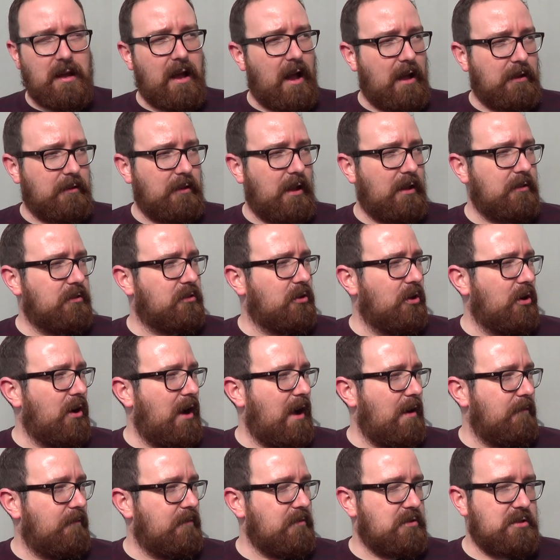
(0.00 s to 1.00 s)
I, I don't
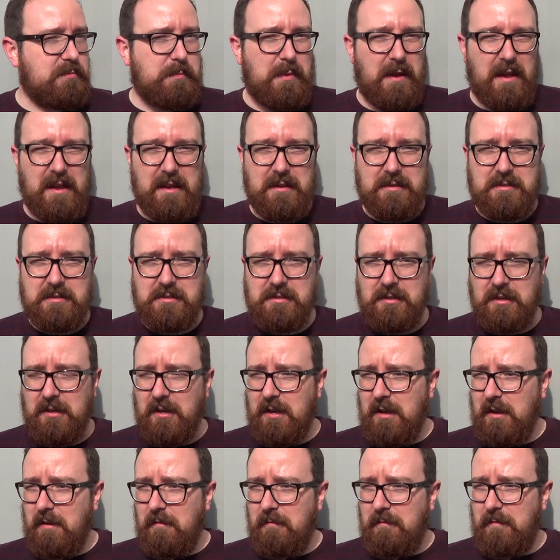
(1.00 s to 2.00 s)
have the space
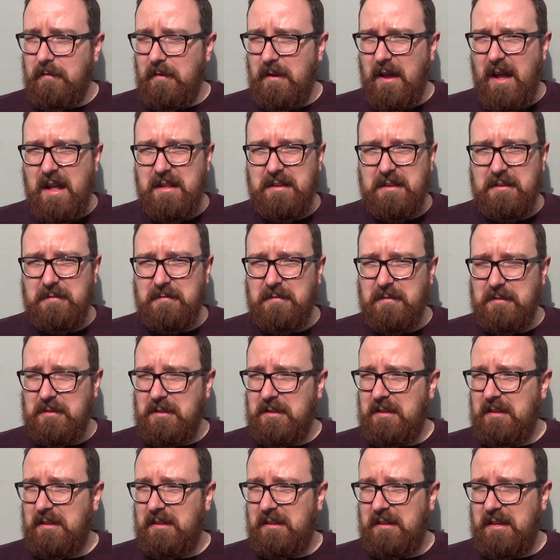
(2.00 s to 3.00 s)
for any of the
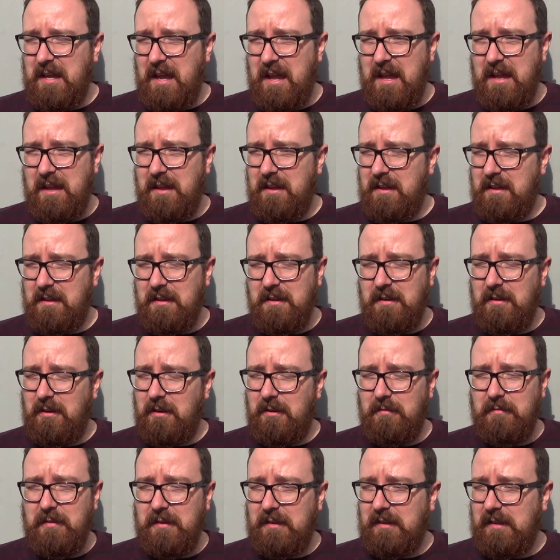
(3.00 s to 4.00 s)
kit
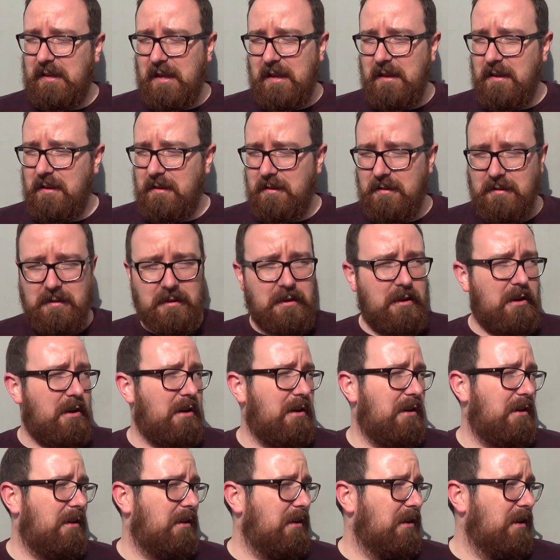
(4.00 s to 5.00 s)
or the gear
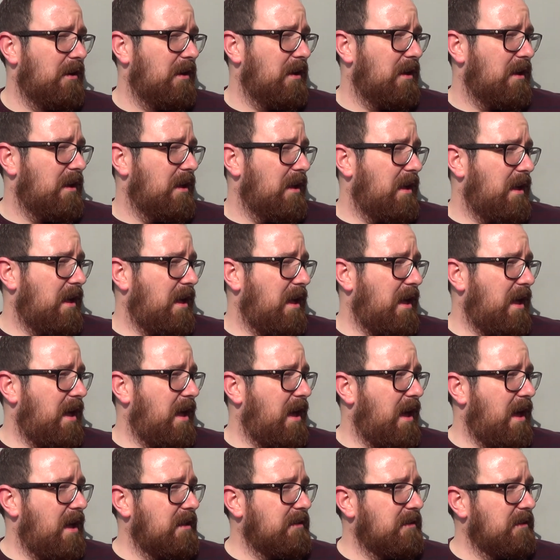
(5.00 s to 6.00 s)
or
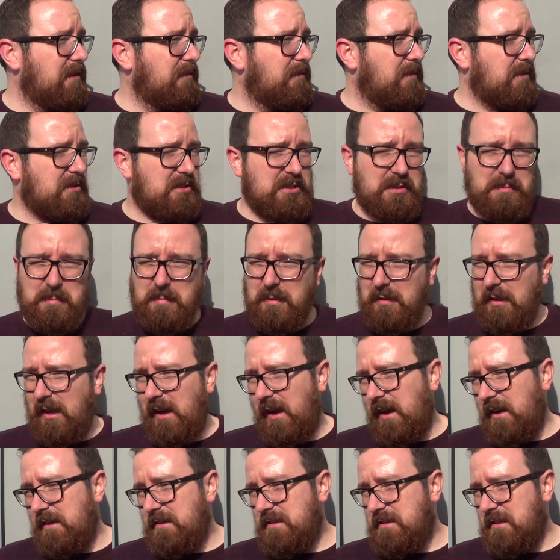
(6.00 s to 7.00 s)
any of the
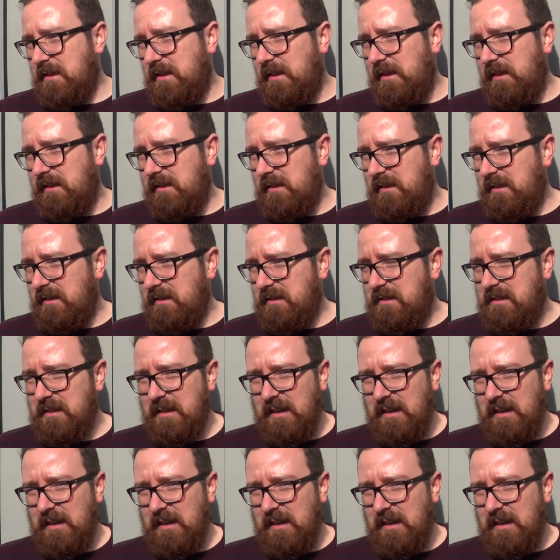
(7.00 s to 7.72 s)
supplies needed.